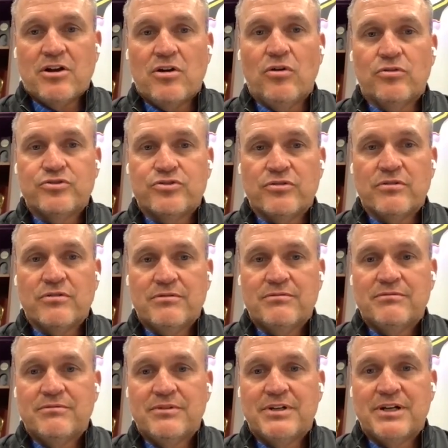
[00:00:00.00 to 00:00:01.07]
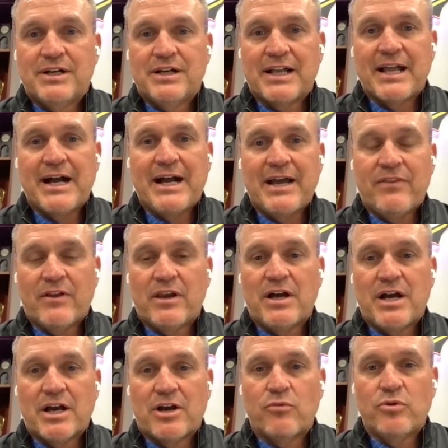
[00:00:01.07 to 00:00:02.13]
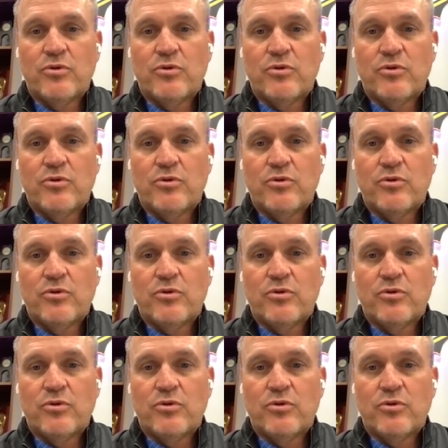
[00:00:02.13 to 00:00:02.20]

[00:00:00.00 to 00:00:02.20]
culture, guy in the locker